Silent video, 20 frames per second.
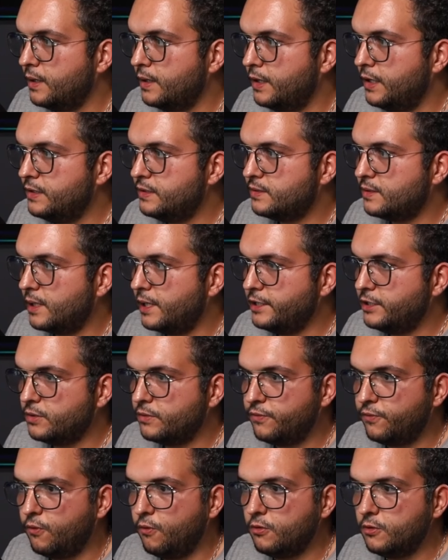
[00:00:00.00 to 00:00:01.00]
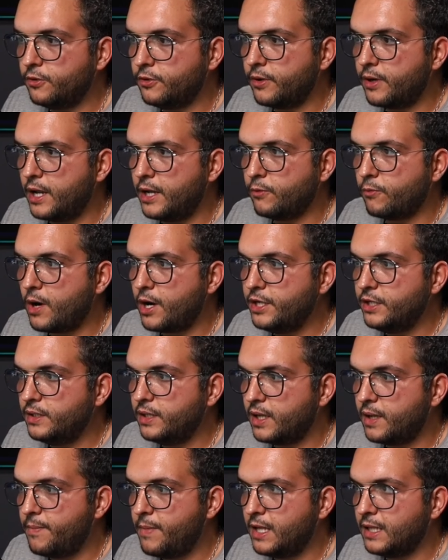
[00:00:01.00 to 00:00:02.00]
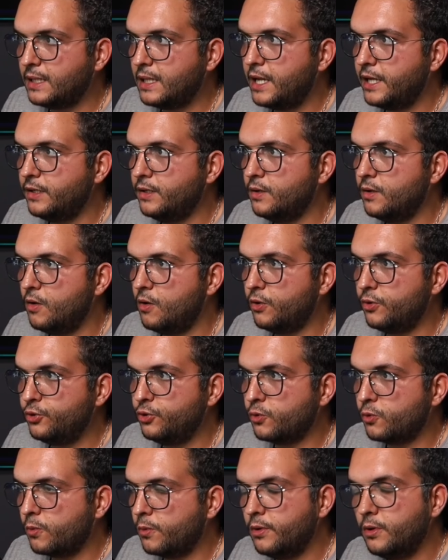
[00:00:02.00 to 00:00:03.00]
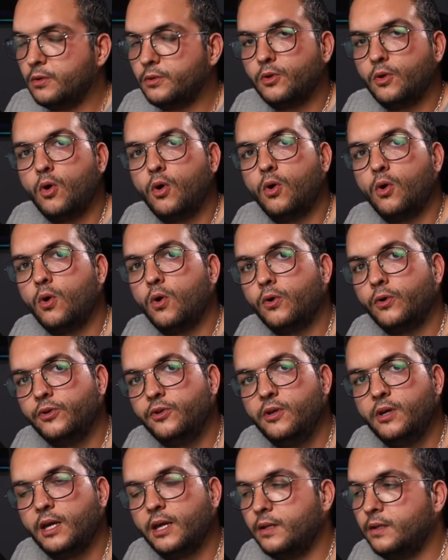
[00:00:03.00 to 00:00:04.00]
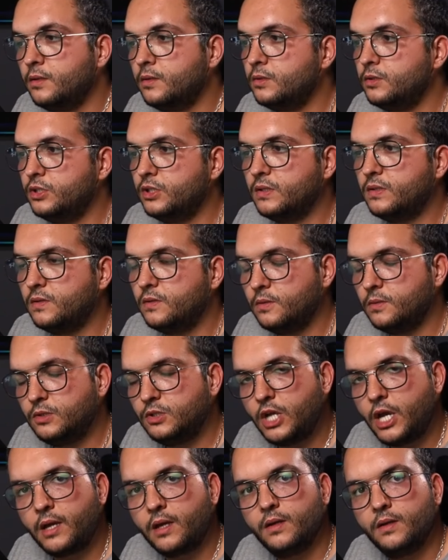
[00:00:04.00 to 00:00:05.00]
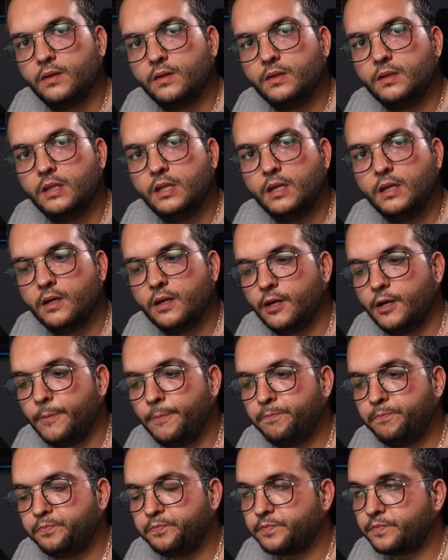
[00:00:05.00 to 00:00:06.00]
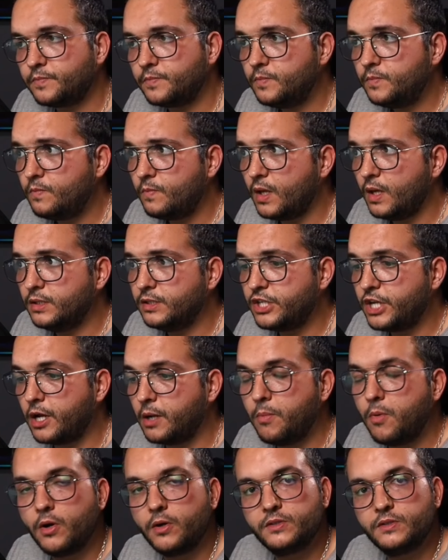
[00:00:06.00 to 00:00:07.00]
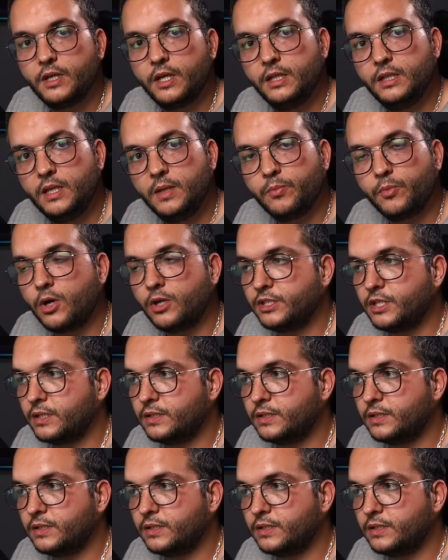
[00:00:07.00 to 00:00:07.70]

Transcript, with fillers: installation folder and running the command line on your world, or you can just check the um, checkbox in the project